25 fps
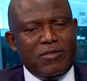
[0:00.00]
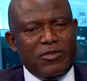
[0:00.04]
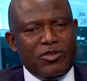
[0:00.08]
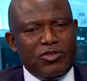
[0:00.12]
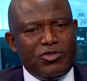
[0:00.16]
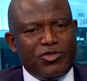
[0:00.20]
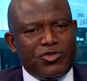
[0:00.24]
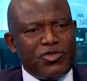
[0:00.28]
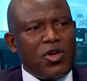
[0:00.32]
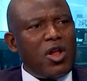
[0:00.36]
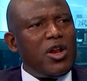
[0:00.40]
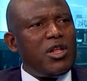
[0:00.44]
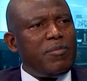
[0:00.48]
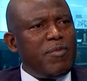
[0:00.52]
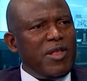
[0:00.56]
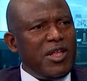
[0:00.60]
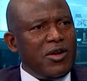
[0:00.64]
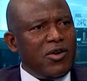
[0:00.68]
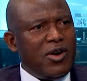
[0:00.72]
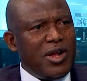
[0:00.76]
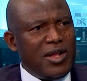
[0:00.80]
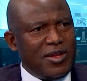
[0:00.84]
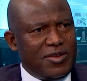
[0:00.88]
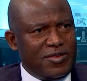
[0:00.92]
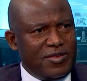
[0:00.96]
Solid
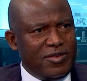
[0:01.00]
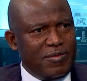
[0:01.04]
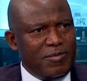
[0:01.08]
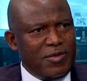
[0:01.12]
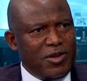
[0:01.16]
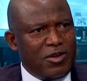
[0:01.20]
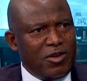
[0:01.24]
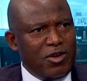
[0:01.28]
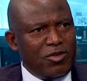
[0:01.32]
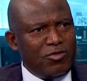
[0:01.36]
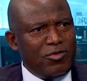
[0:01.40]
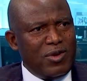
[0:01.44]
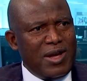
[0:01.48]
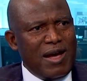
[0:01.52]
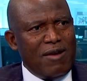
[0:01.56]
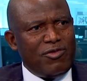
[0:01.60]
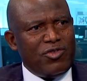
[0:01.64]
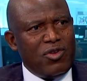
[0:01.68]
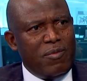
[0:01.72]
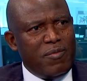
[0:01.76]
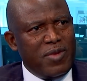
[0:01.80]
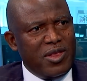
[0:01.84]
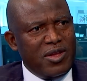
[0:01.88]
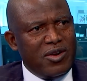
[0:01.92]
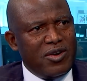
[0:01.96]
minerals, because we have
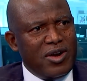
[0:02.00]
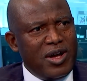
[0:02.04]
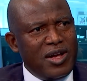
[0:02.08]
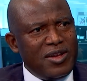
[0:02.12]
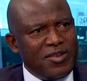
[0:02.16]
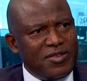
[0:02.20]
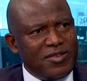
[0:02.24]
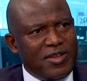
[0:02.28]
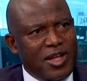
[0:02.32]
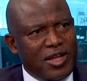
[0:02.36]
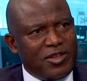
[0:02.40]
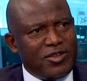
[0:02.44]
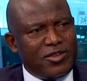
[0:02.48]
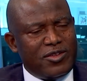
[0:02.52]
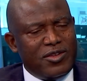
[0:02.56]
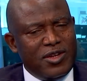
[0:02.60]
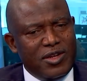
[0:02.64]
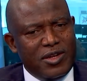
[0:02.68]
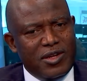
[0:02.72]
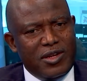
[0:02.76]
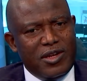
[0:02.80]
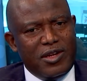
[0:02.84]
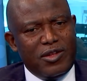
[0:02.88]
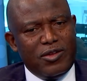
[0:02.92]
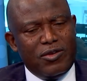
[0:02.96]
some minerals that
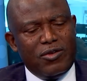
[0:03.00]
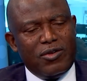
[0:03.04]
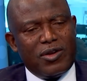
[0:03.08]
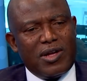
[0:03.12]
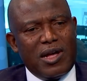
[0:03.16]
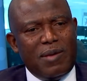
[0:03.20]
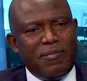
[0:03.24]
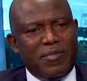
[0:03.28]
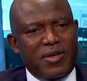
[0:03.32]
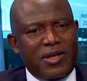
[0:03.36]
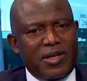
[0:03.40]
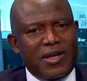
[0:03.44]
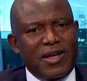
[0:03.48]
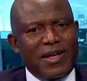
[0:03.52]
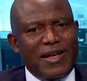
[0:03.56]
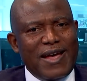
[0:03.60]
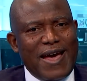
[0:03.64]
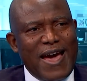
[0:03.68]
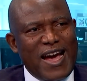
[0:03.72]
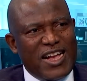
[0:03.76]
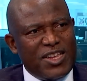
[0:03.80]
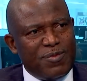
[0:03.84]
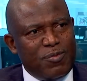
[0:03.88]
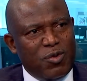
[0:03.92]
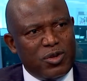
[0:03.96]
can be
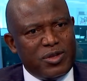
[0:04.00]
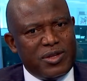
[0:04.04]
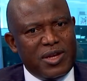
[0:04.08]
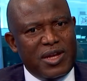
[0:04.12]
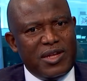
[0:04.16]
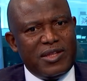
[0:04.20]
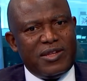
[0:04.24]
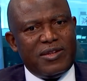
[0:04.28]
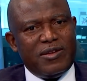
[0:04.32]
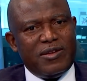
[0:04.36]
exported.